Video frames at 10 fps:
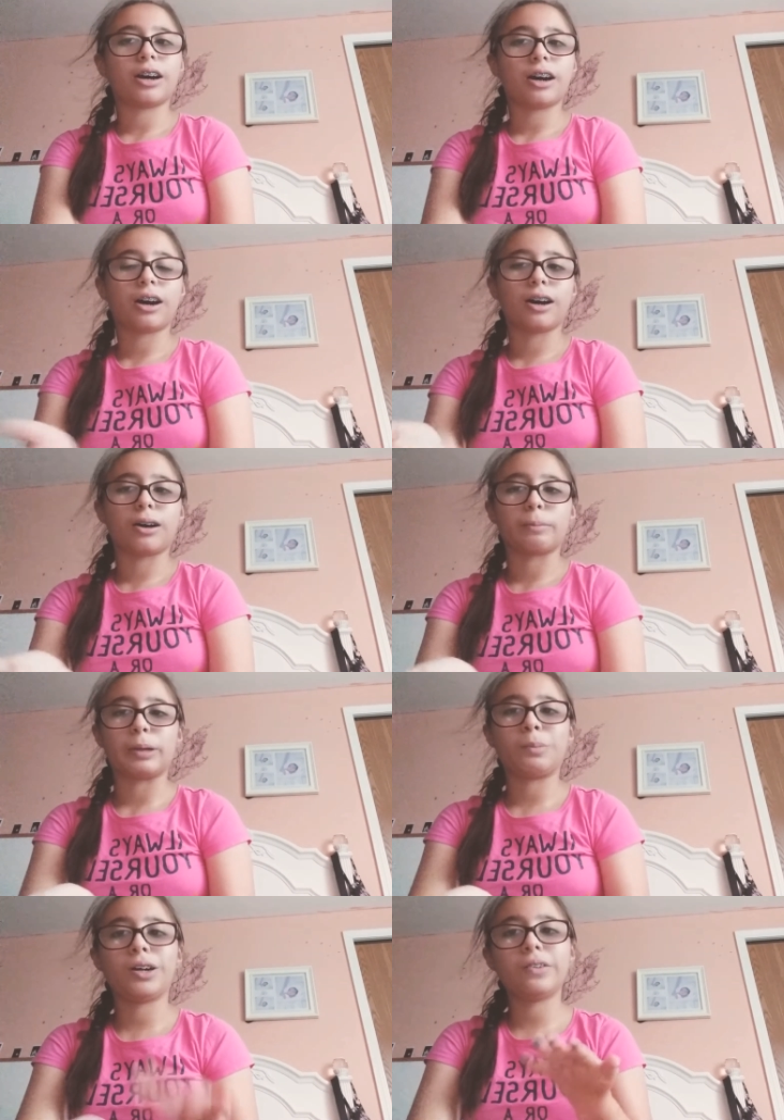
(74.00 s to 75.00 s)
um,
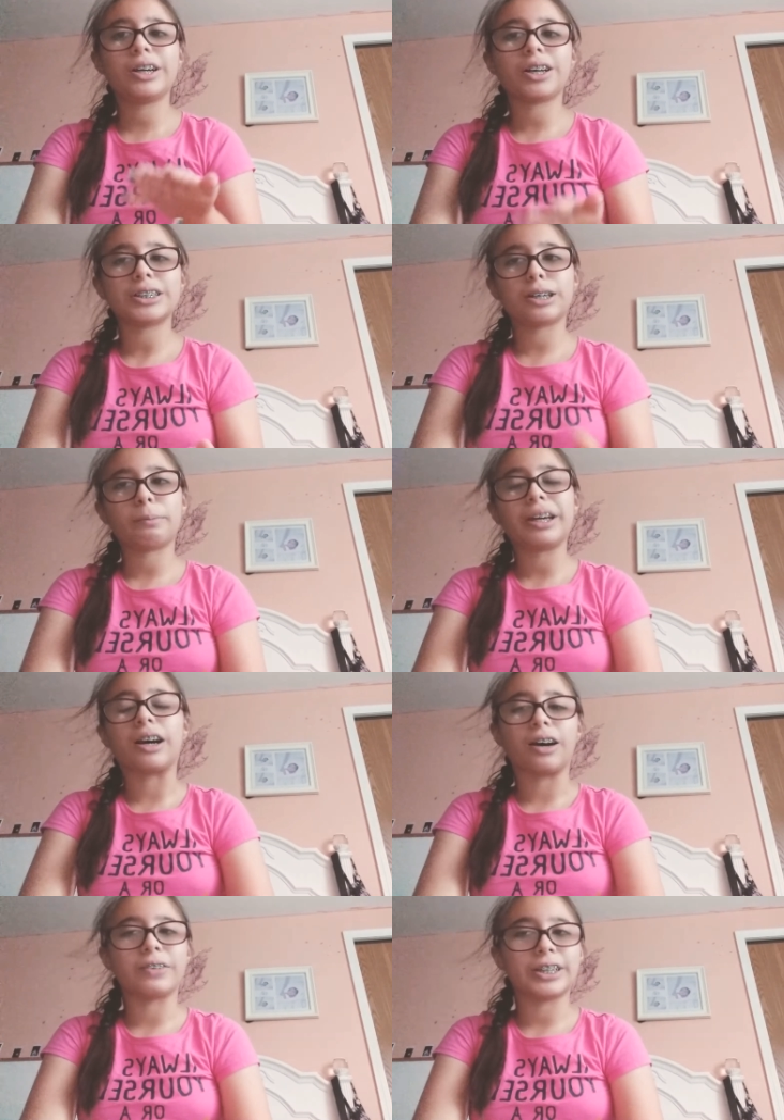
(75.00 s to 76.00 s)
improving on some of my
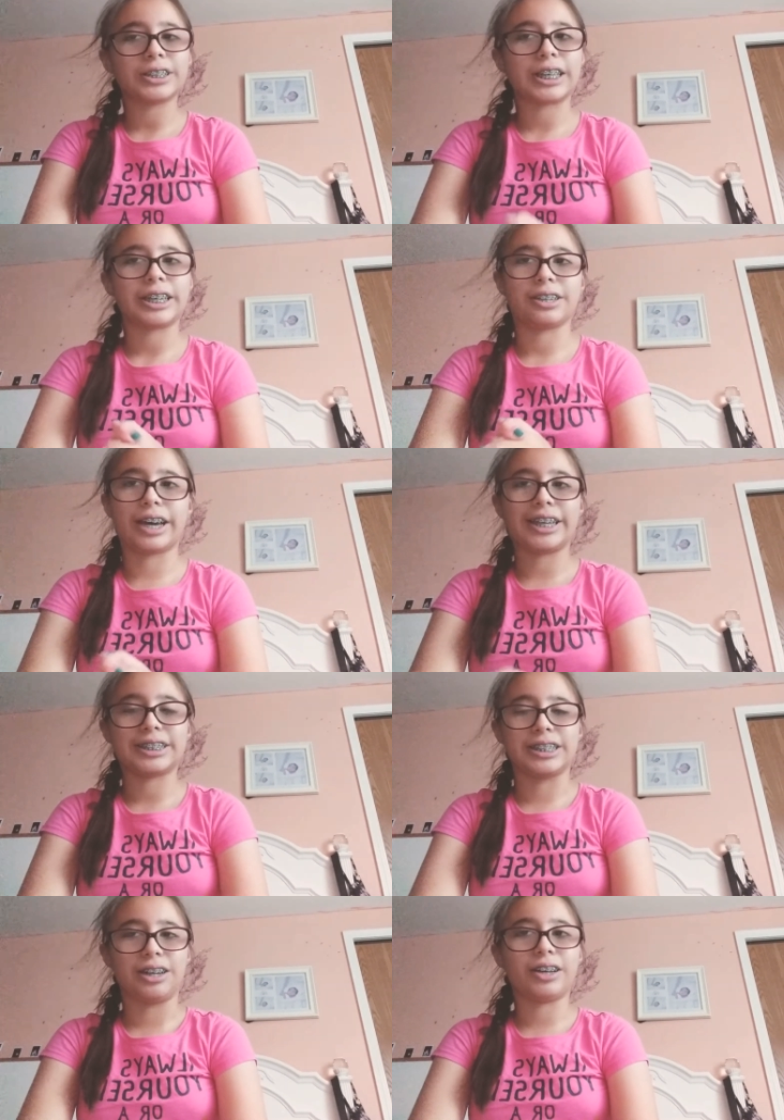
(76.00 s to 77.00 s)
hobbies like you guys
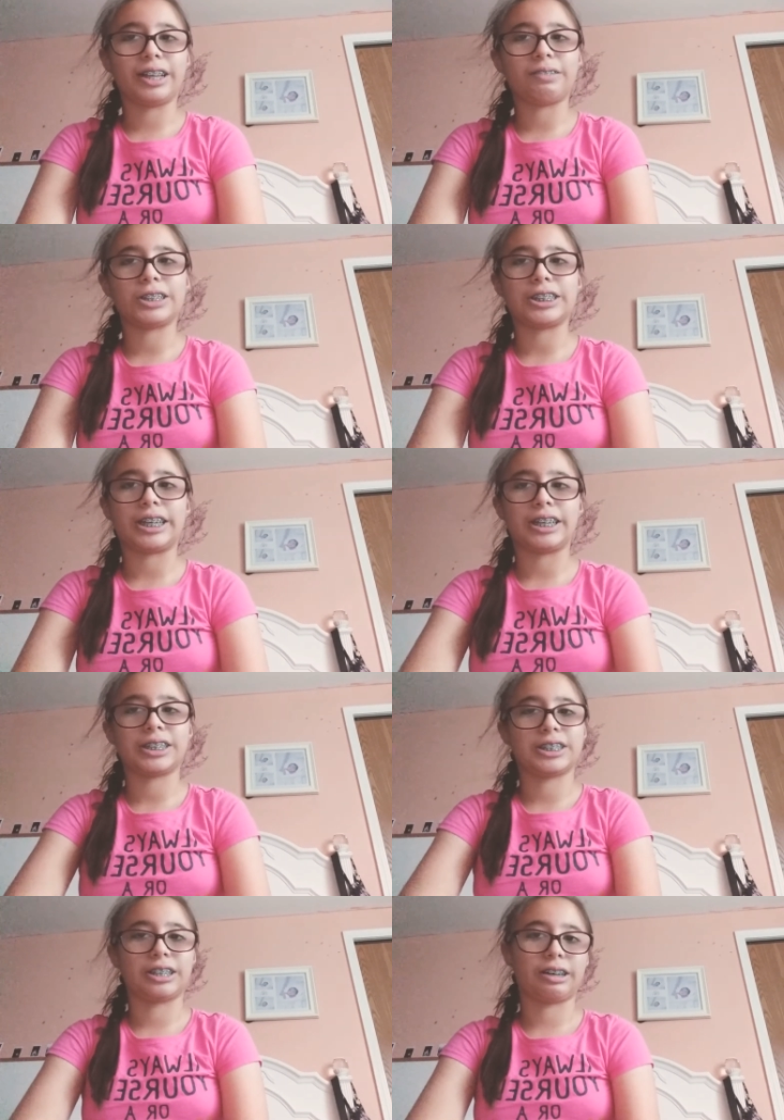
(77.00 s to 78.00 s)
know I love to sing
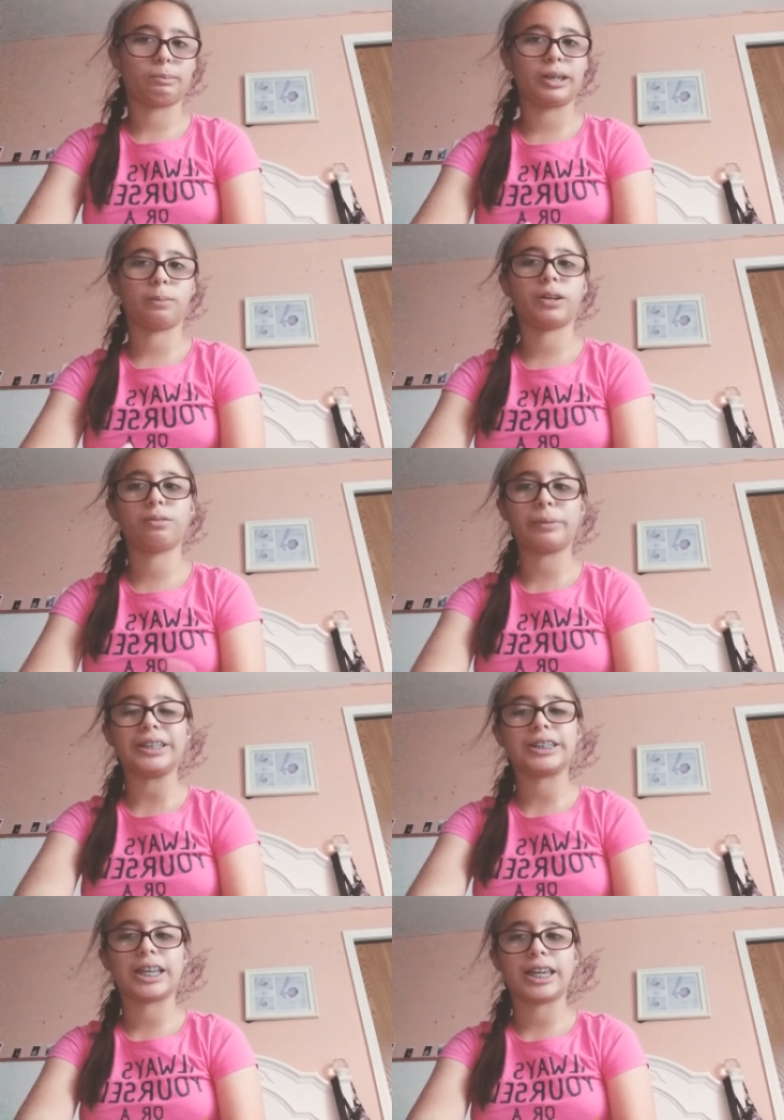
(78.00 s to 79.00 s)
so I've been improving my
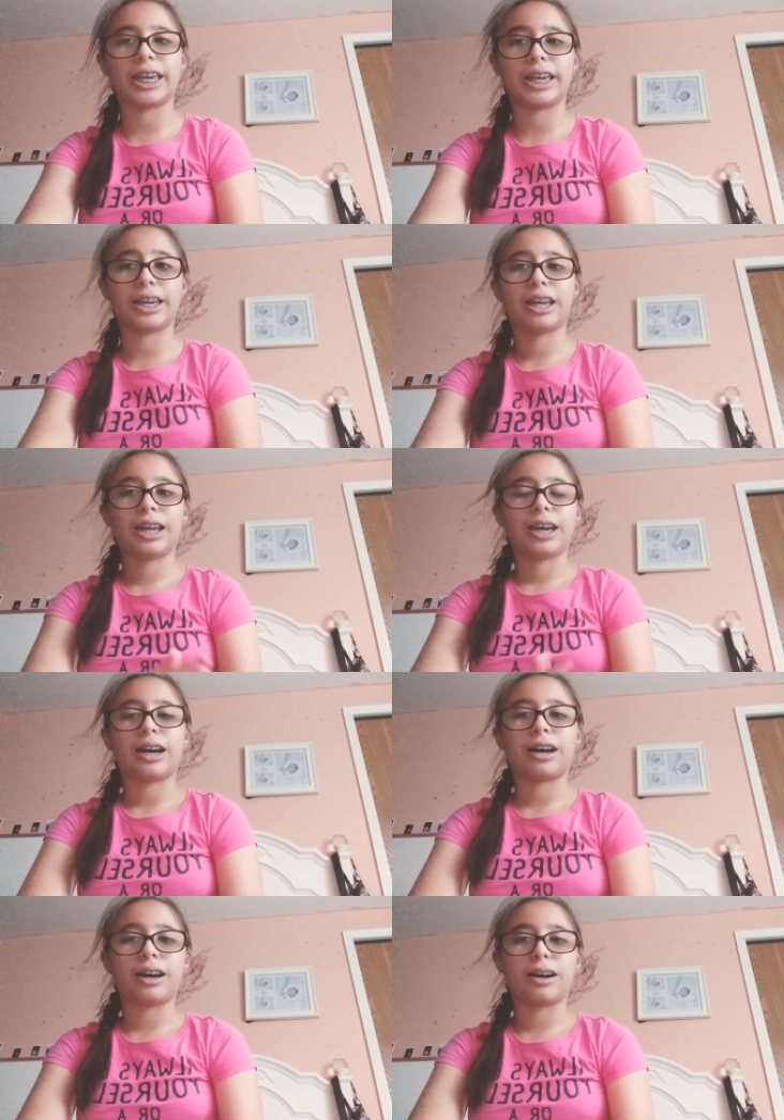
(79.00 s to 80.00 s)
singing
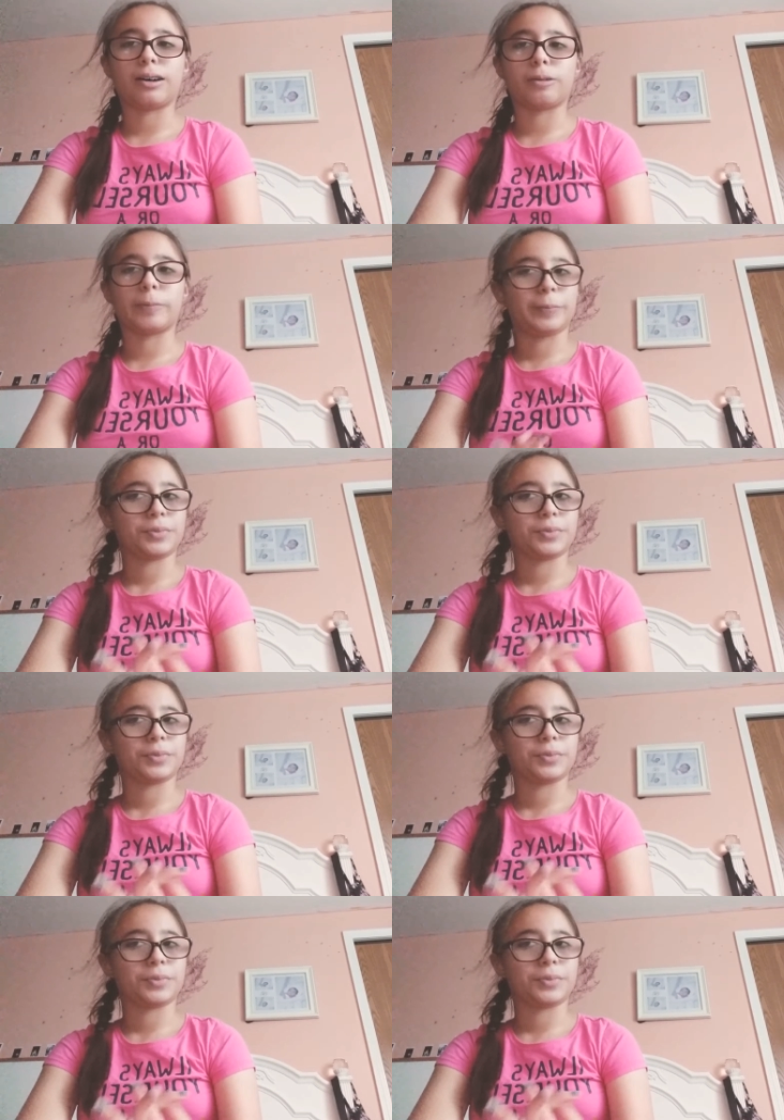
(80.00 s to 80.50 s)
um,